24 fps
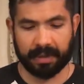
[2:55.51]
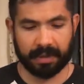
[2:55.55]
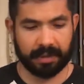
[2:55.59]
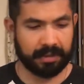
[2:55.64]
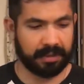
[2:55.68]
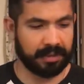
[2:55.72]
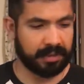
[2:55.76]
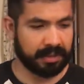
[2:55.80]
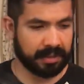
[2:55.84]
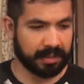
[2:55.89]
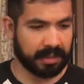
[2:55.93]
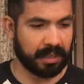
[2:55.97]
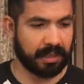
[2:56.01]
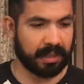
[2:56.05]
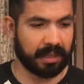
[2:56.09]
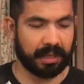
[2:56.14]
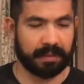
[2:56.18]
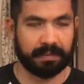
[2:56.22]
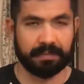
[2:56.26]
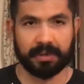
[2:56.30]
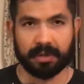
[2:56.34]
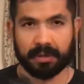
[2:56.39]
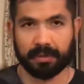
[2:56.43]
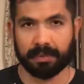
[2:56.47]
I can say
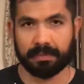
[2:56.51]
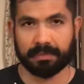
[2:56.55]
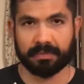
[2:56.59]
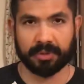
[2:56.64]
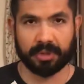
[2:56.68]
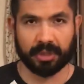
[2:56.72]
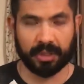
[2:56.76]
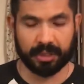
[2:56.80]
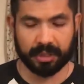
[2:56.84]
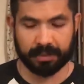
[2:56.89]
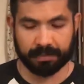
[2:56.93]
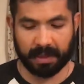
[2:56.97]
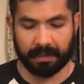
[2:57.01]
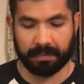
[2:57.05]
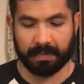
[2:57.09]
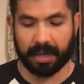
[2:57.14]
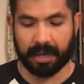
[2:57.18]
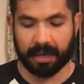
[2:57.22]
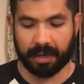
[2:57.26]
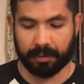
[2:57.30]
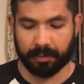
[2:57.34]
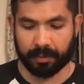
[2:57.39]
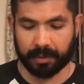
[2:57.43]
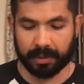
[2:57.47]
that changing my
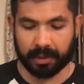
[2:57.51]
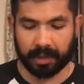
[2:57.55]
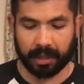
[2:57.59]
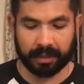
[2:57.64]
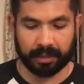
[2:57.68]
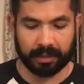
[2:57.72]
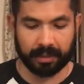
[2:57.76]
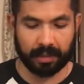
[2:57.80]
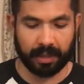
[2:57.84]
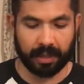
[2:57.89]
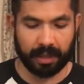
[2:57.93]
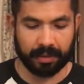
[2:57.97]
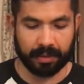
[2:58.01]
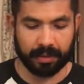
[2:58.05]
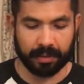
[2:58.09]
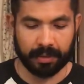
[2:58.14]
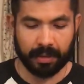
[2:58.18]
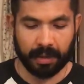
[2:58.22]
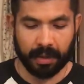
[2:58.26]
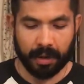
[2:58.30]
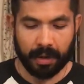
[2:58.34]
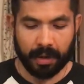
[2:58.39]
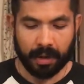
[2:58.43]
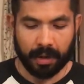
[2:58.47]
mind. I really like the leather.